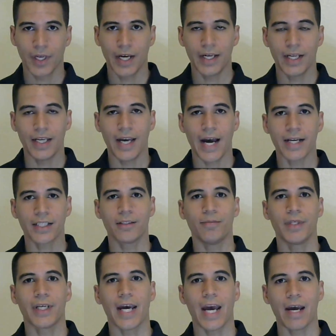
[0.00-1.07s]
and he actually
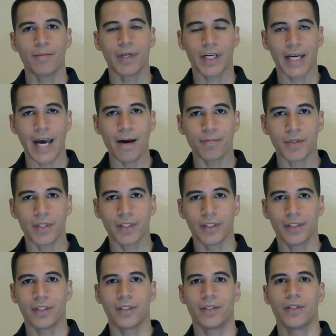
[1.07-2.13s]
became a
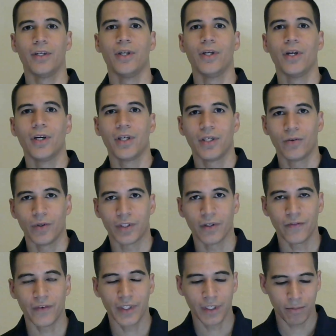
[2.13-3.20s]
captain with the
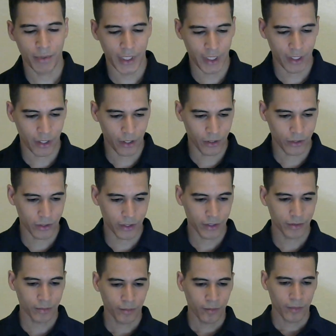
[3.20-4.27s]
Filipinos.
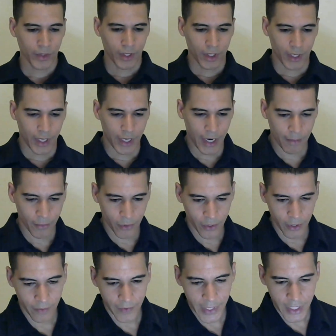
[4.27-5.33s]
And I'm
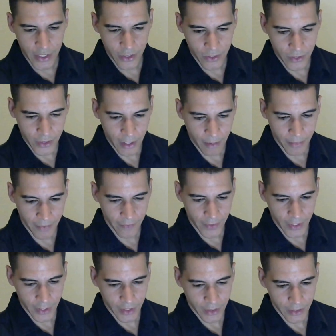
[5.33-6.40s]
going to read you some of
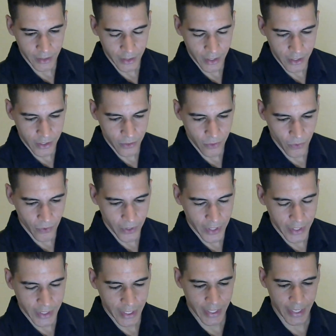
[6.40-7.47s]
the
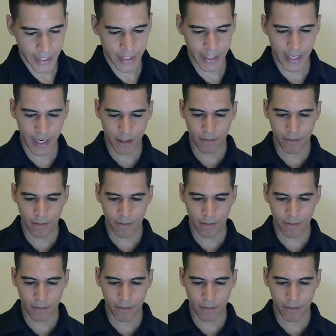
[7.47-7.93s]
stories that they said